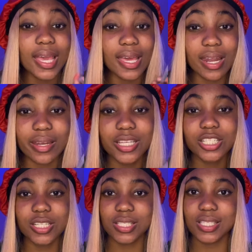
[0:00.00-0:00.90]
And I need you
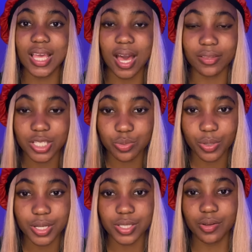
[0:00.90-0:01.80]
to see how this
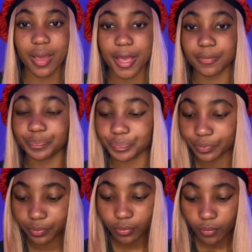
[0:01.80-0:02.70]
works, okay?
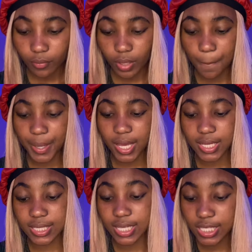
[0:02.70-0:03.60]

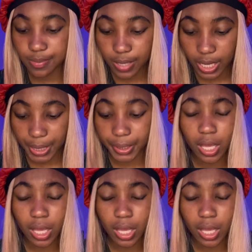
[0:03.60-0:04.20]
Because this man